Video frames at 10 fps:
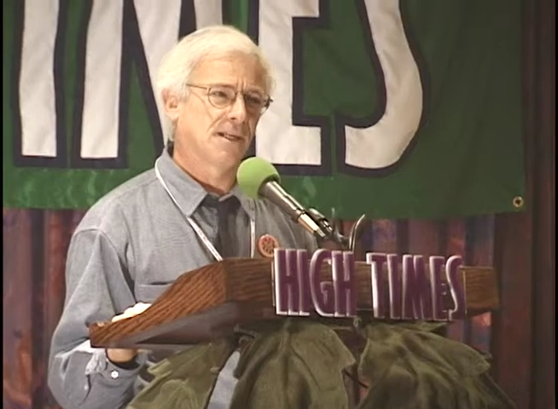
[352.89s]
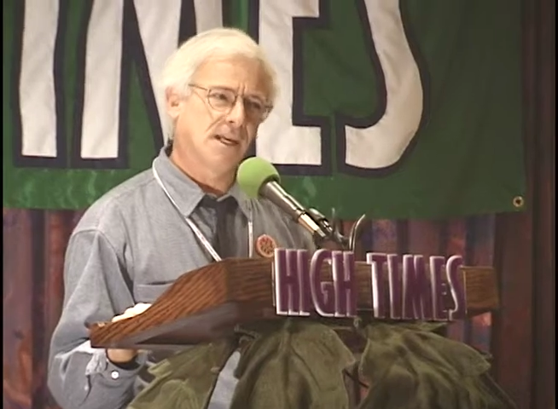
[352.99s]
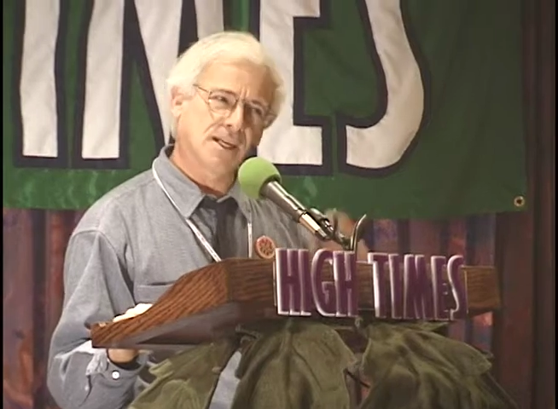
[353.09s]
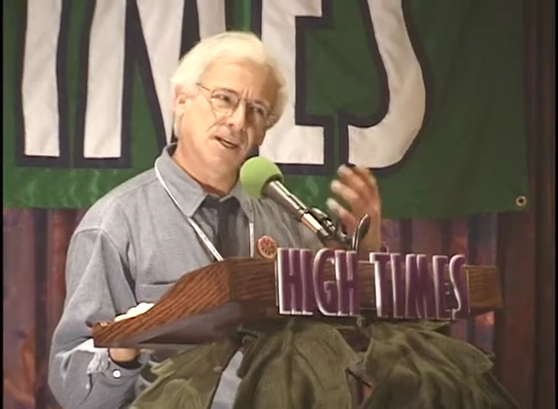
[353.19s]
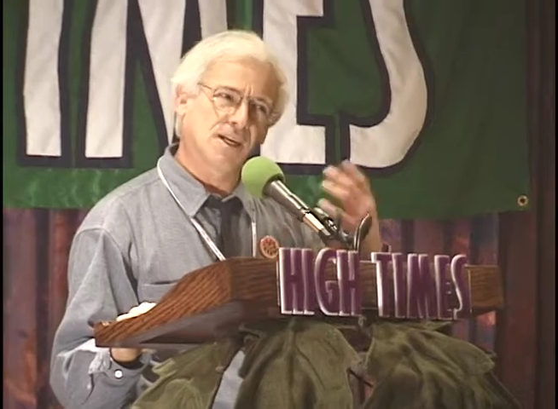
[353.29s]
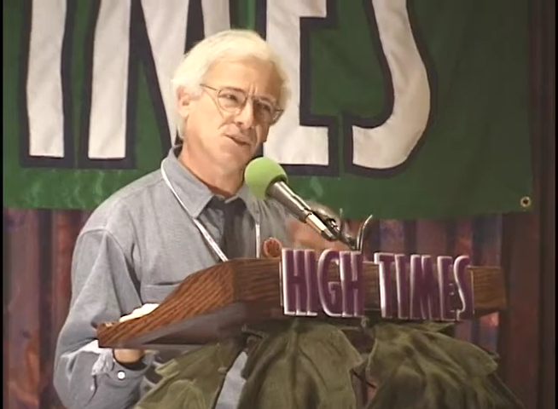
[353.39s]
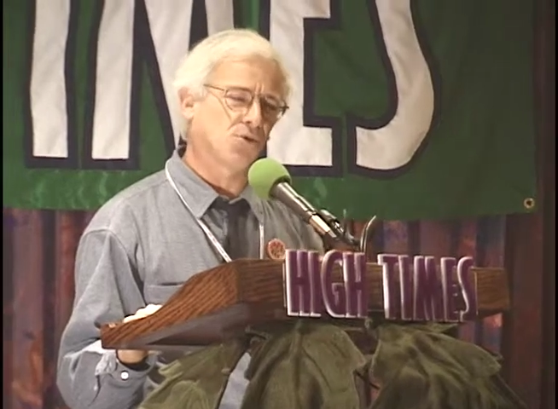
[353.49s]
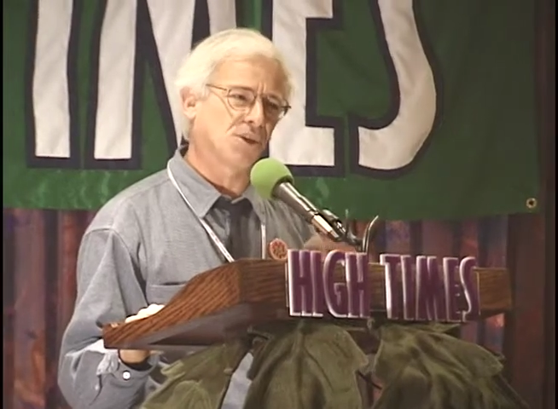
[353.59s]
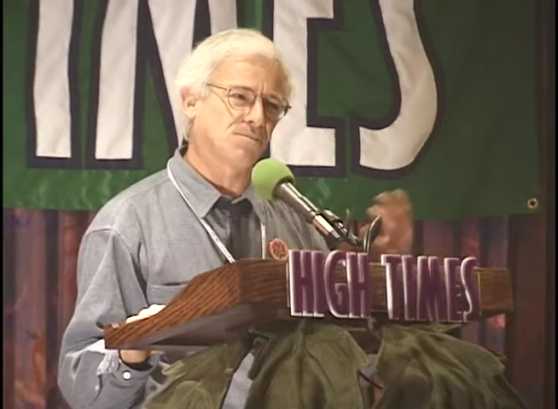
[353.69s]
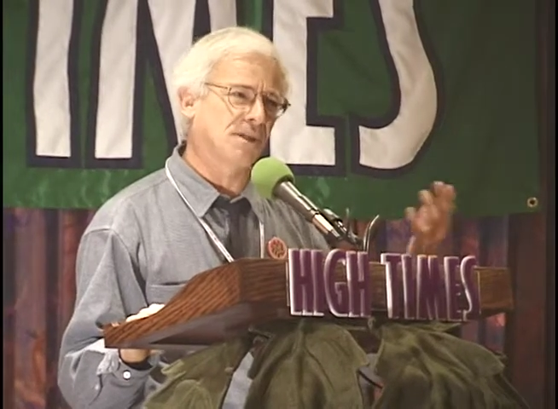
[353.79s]
And it has
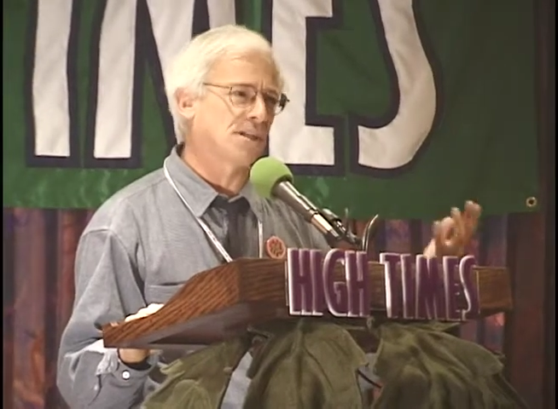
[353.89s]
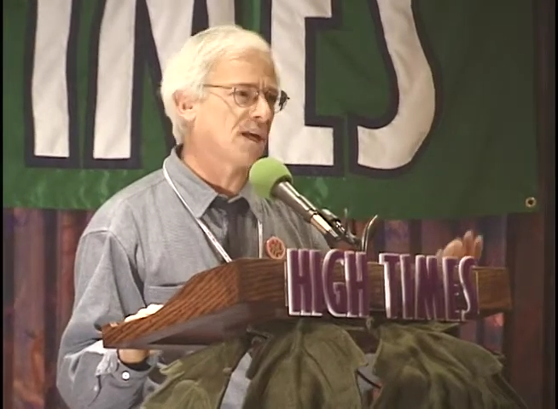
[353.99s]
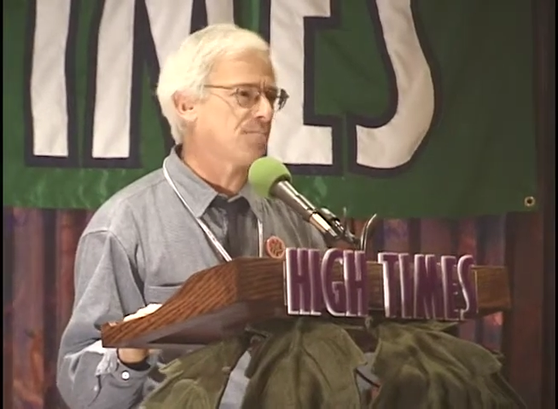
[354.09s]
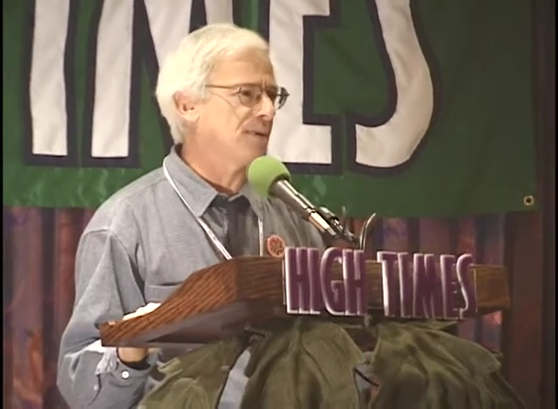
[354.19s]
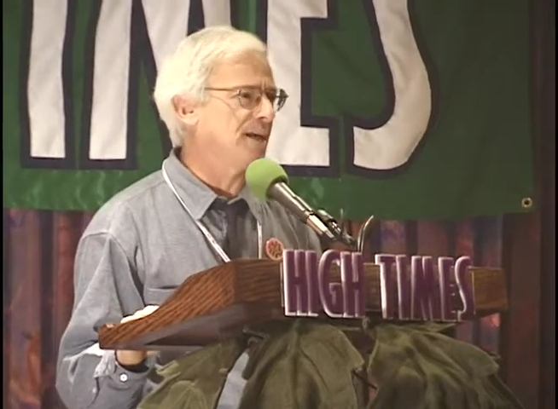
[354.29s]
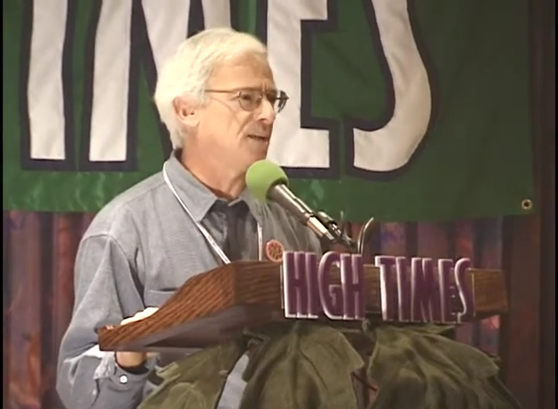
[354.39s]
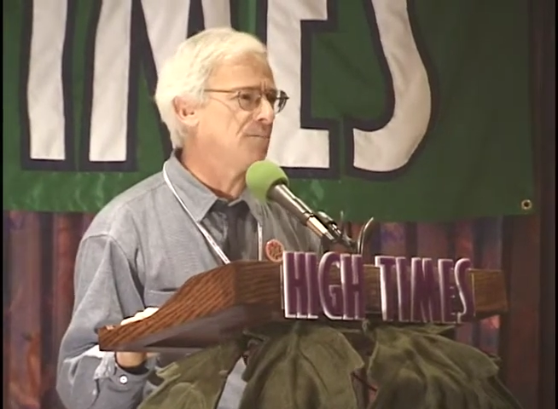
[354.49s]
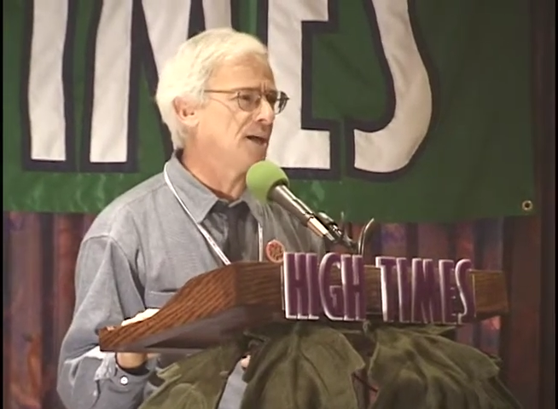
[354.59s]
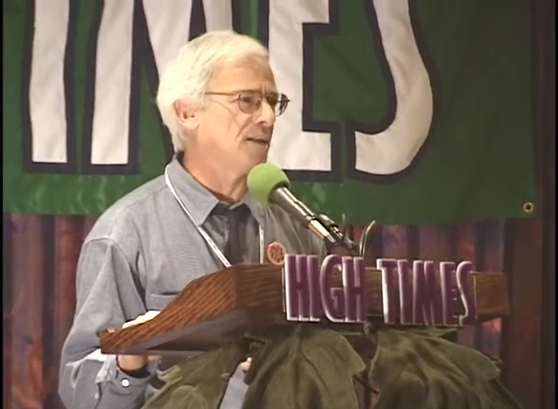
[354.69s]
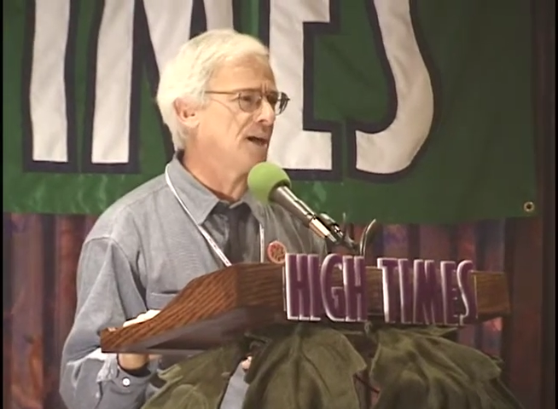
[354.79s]
caused me a lot of pain in
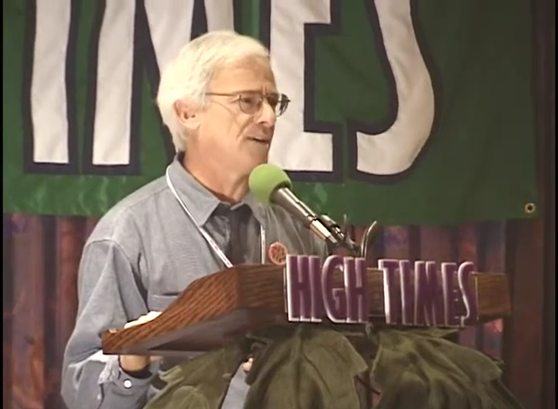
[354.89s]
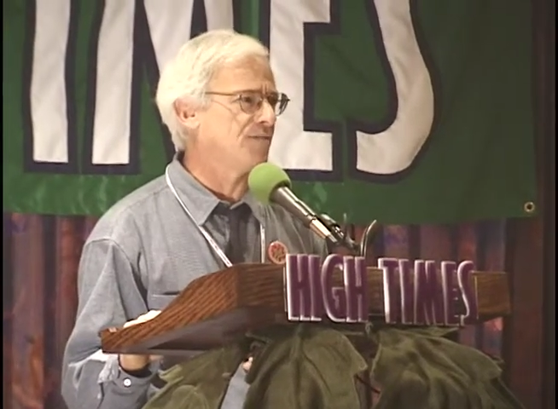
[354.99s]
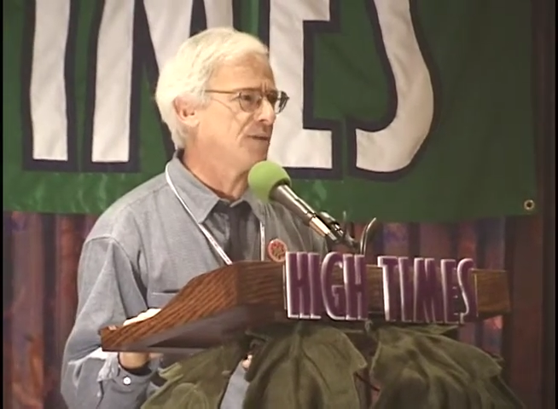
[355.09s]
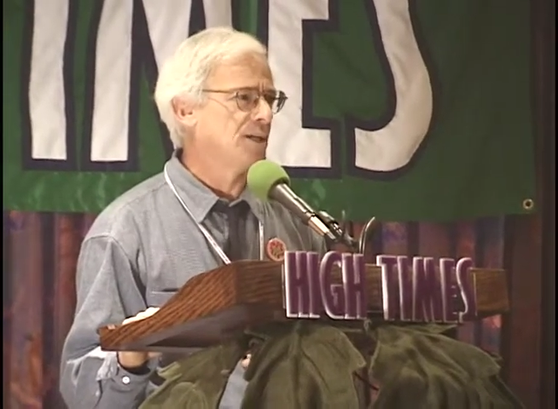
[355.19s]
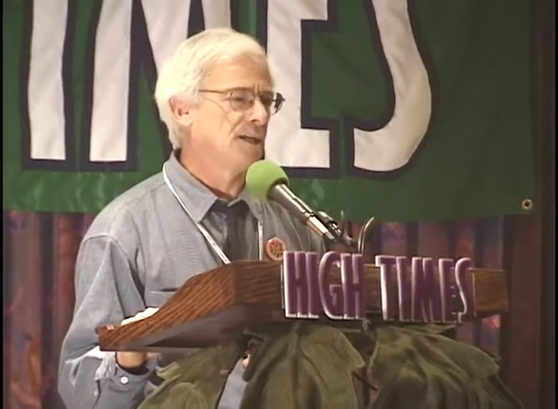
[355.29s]
my life.